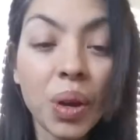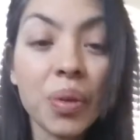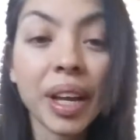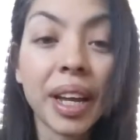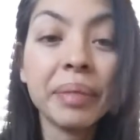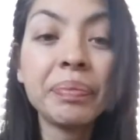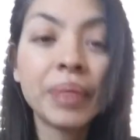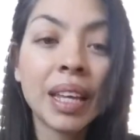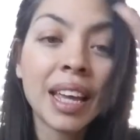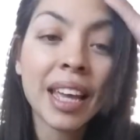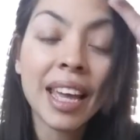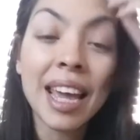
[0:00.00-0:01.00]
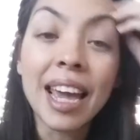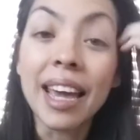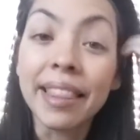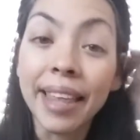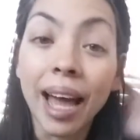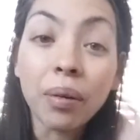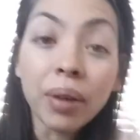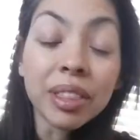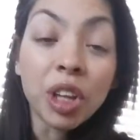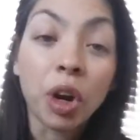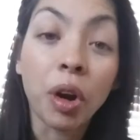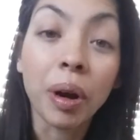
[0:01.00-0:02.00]
Okay? And that right
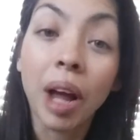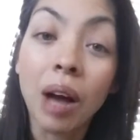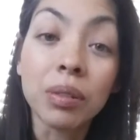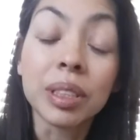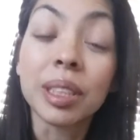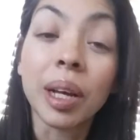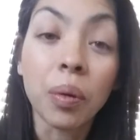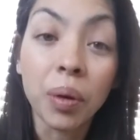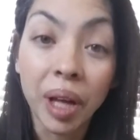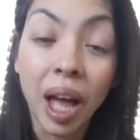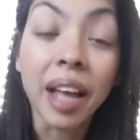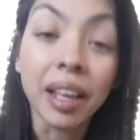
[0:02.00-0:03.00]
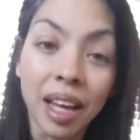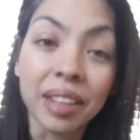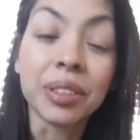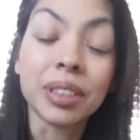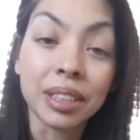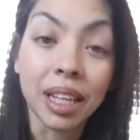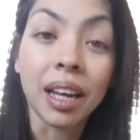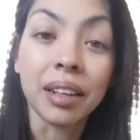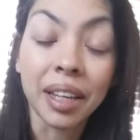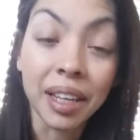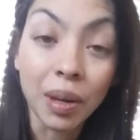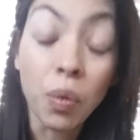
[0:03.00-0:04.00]
there, I was like, I
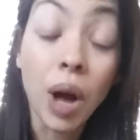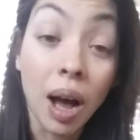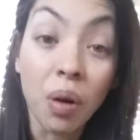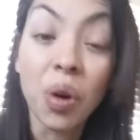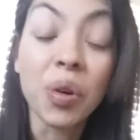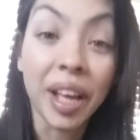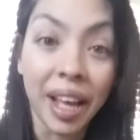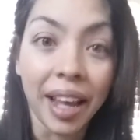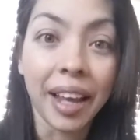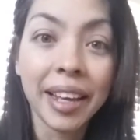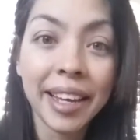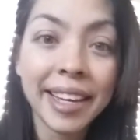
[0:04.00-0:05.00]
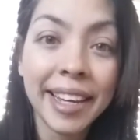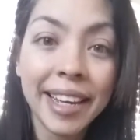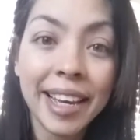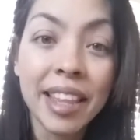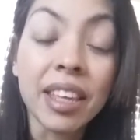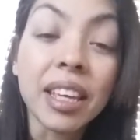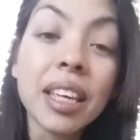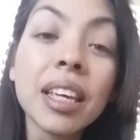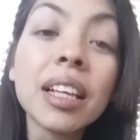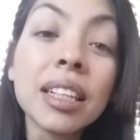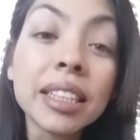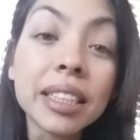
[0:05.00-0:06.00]
understand. Wow, okay. The
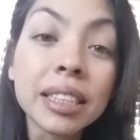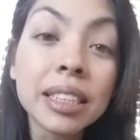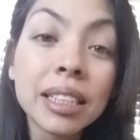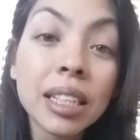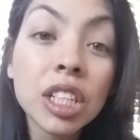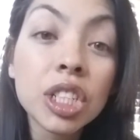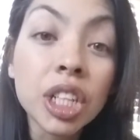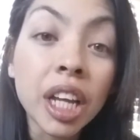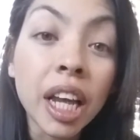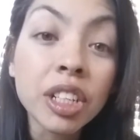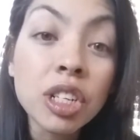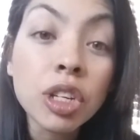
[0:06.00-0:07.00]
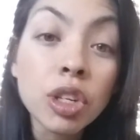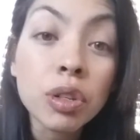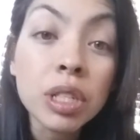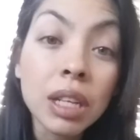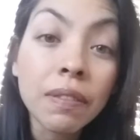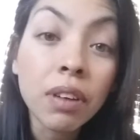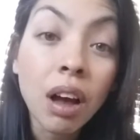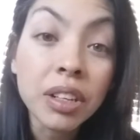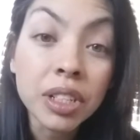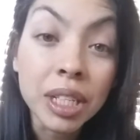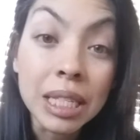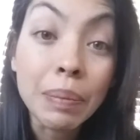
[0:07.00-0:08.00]
key is change your
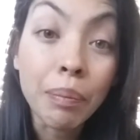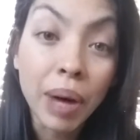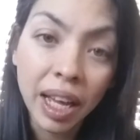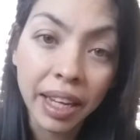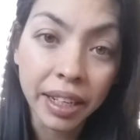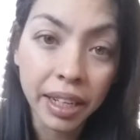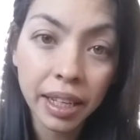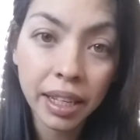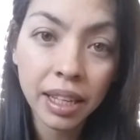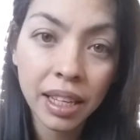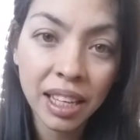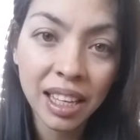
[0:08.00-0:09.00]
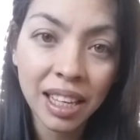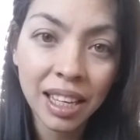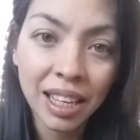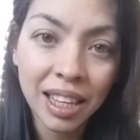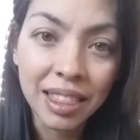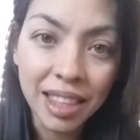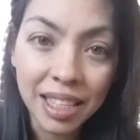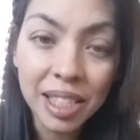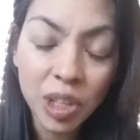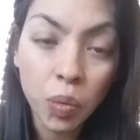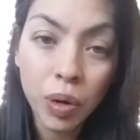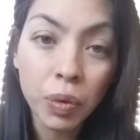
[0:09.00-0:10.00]
subconscious mind. That's
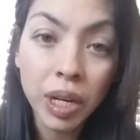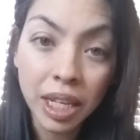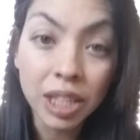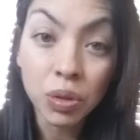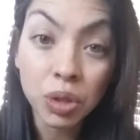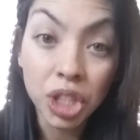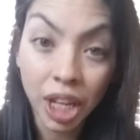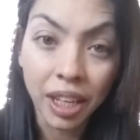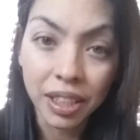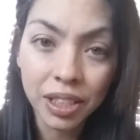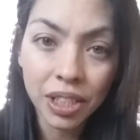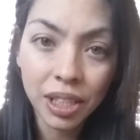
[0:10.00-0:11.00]
the one we need to change.